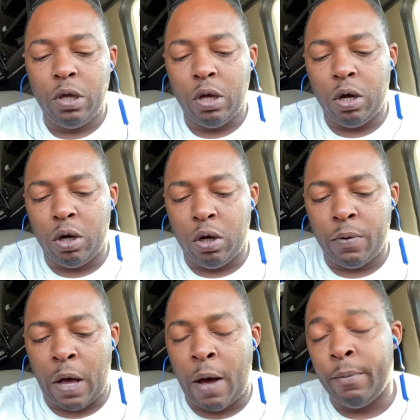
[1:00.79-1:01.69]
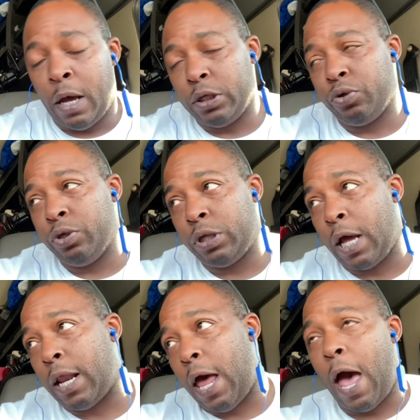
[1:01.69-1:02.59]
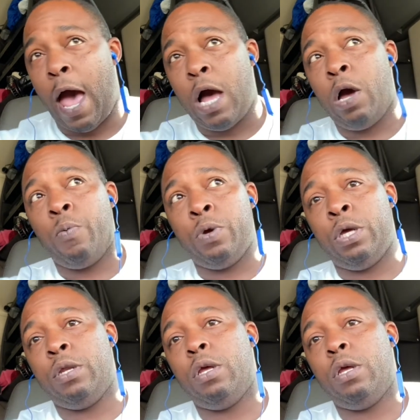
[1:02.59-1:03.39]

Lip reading: I'm not sure exactly how it would